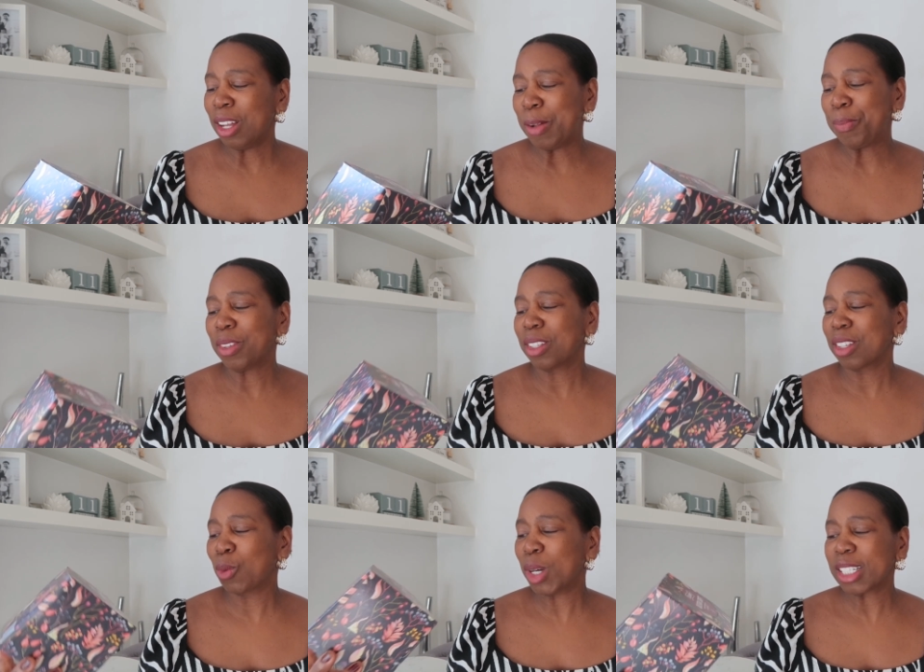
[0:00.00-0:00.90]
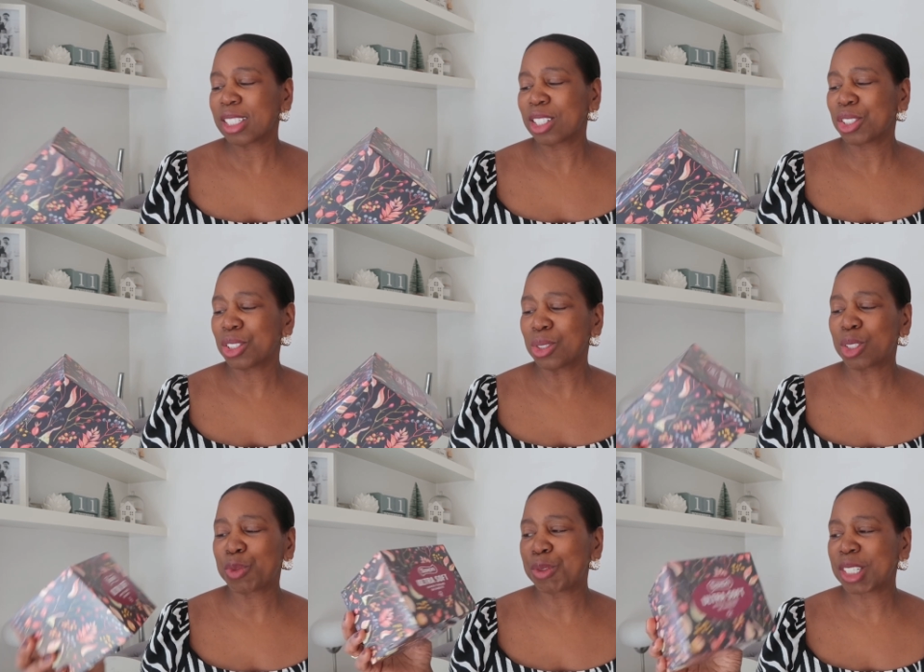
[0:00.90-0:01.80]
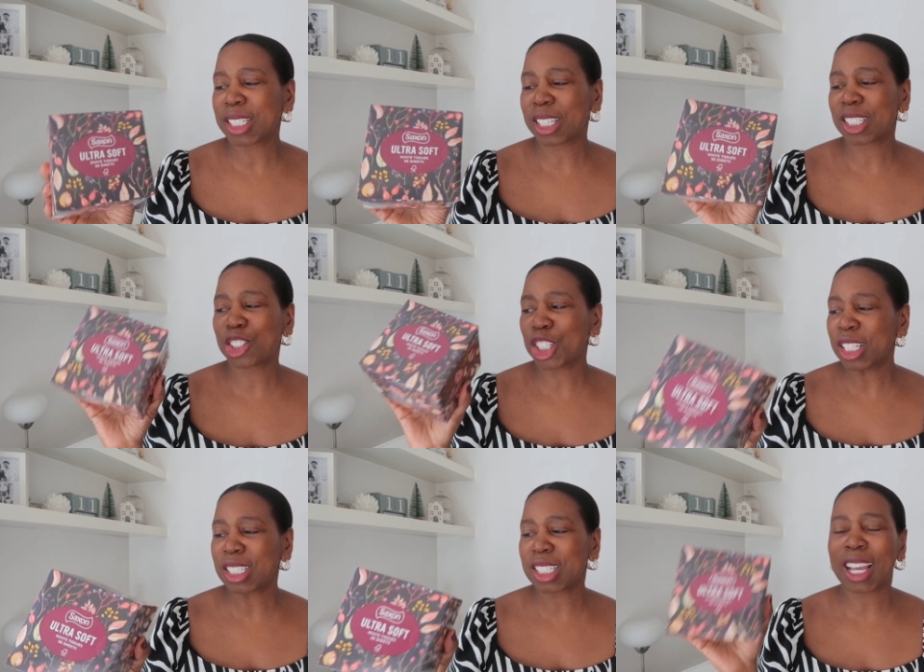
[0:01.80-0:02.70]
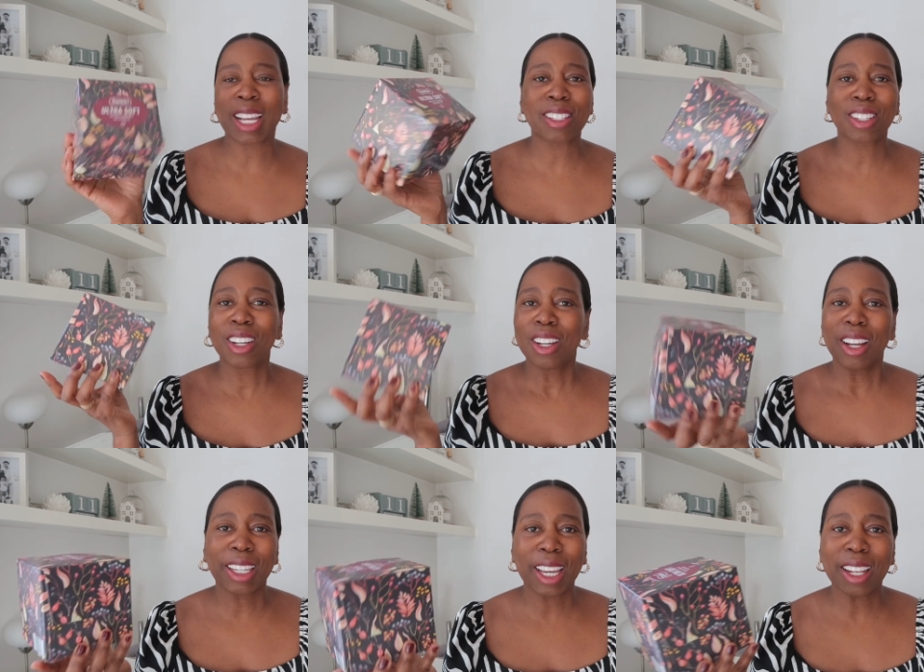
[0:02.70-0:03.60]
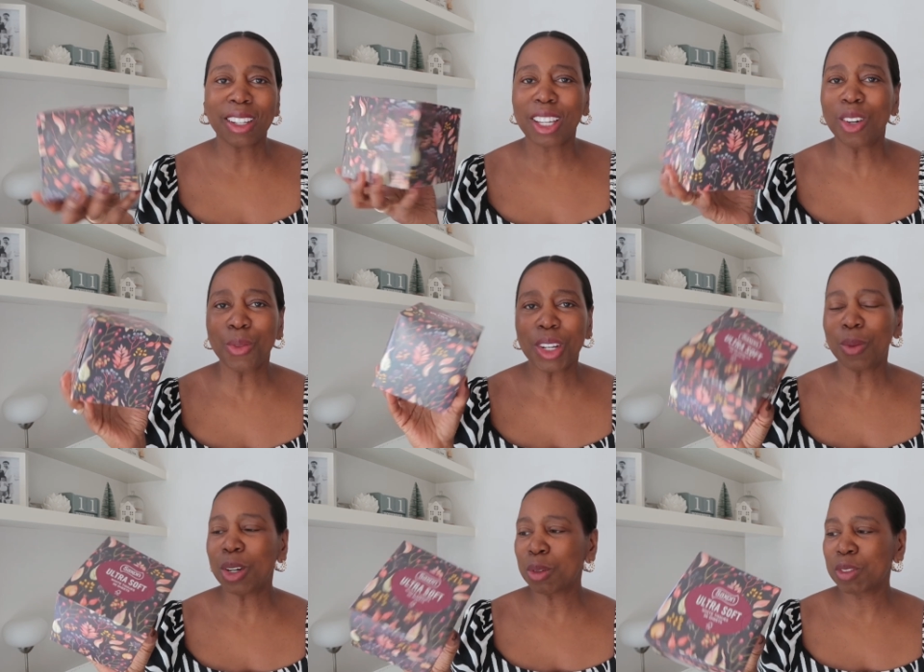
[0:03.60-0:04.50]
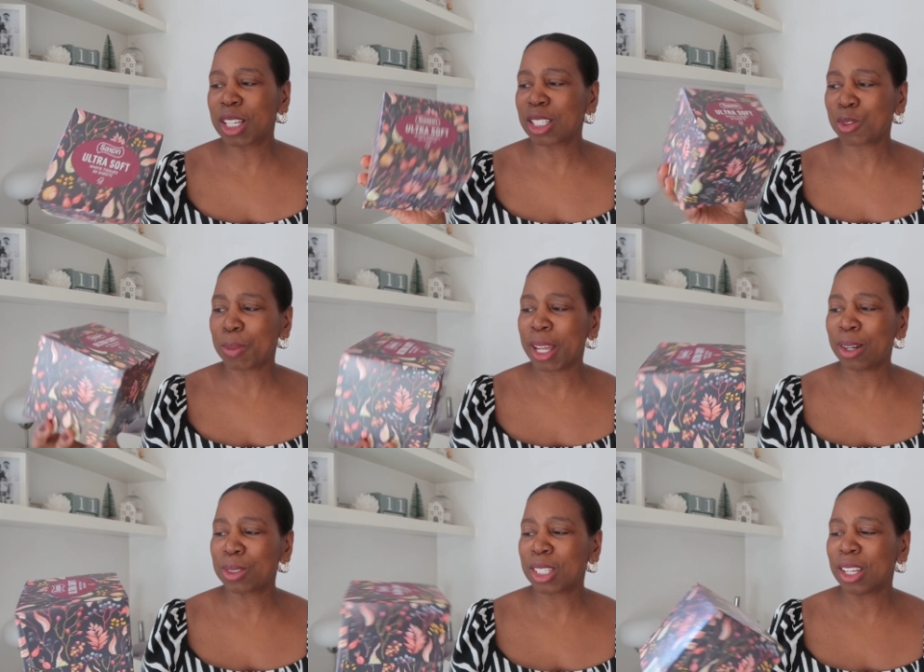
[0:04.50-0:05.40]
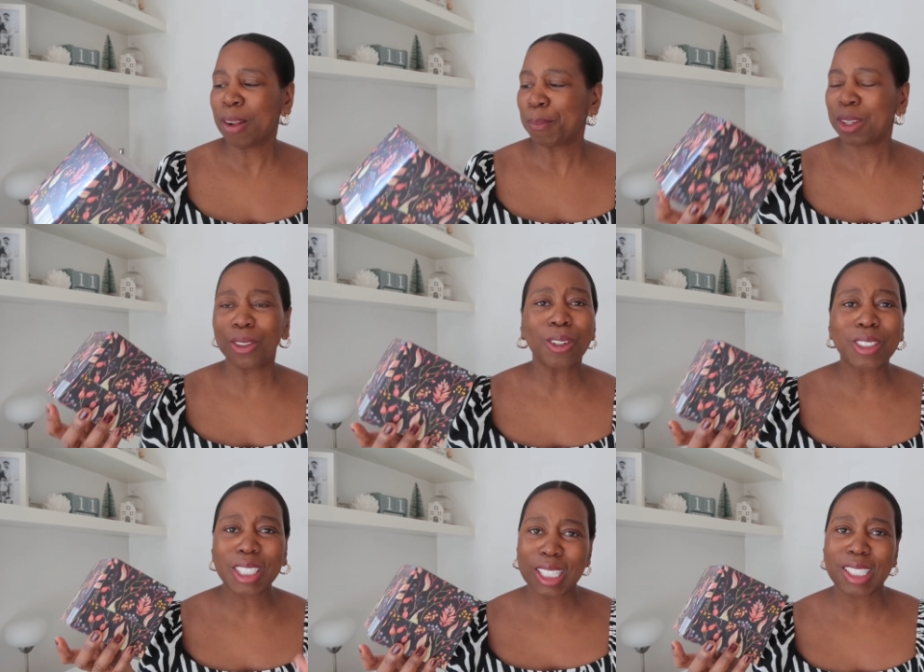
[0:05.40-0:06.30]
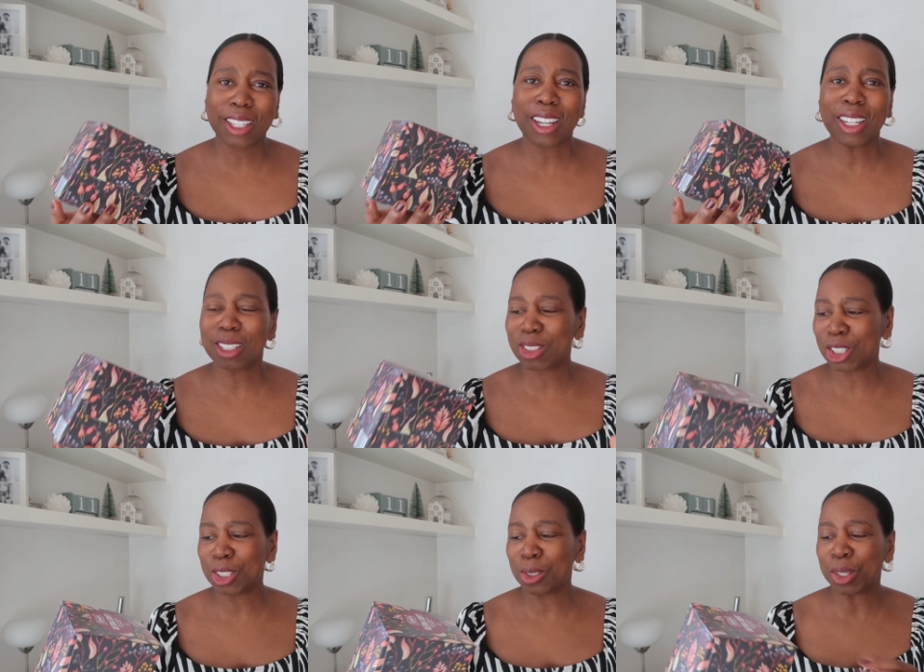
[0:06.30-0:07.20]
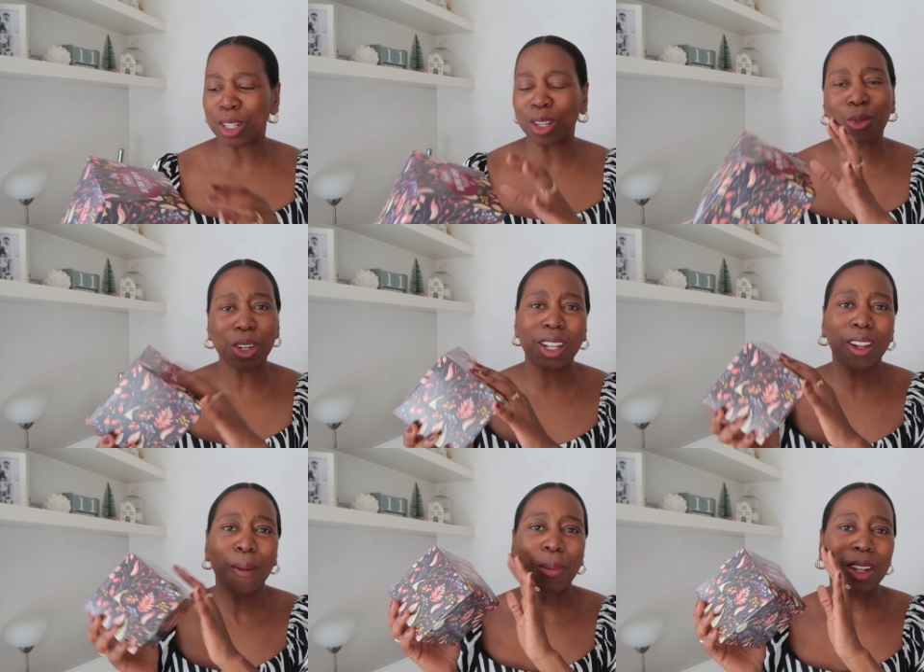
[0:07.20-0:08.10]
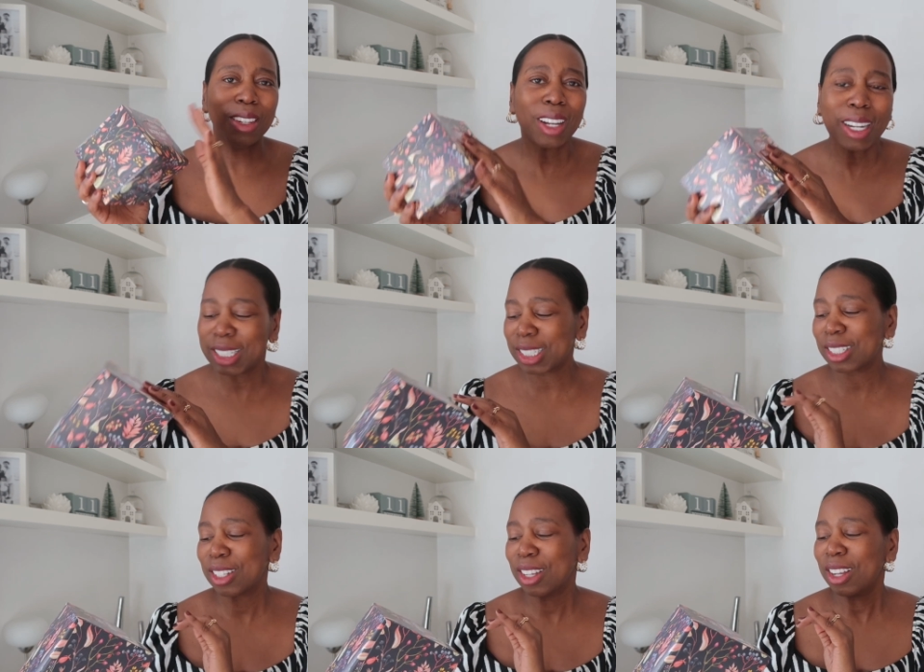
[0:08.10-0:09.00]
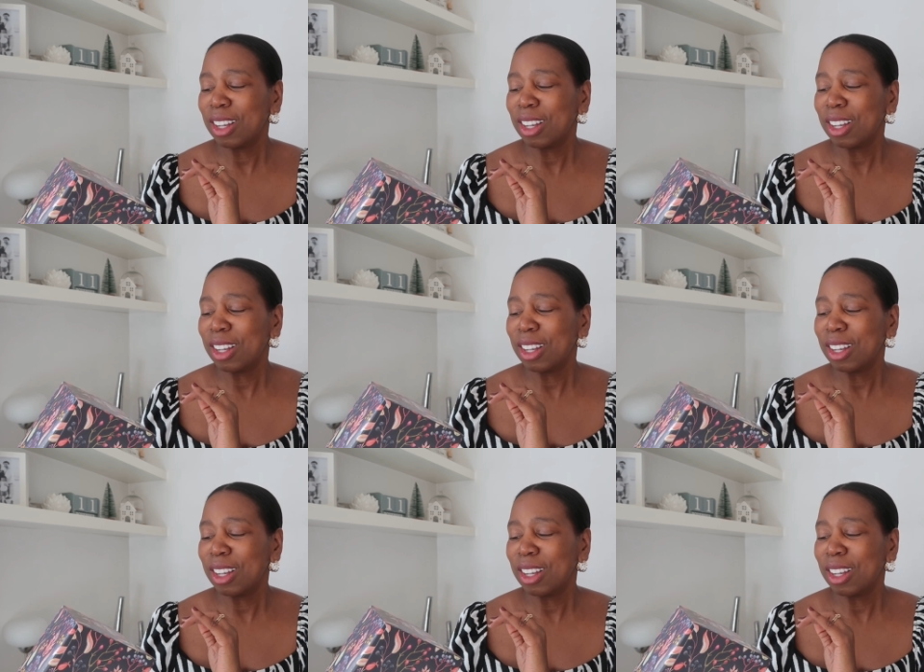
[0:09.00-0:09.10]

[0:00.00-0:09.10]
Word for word: um, white tissues 56 sheets and again i get on really well with these from aldi they're not a dusty kind of tissue you know they're really nice